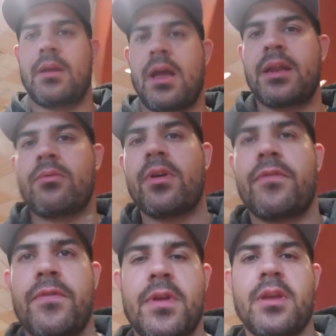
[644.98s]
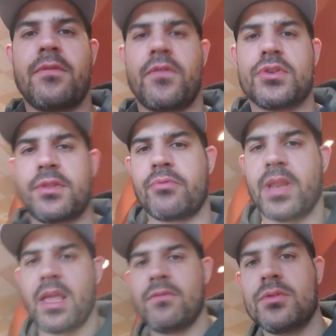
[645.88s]
Kind of rough first
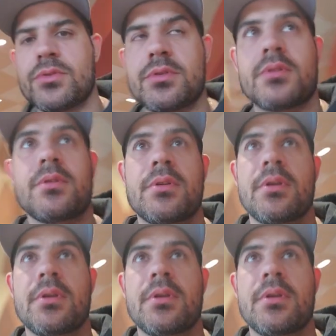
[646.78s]
three levels.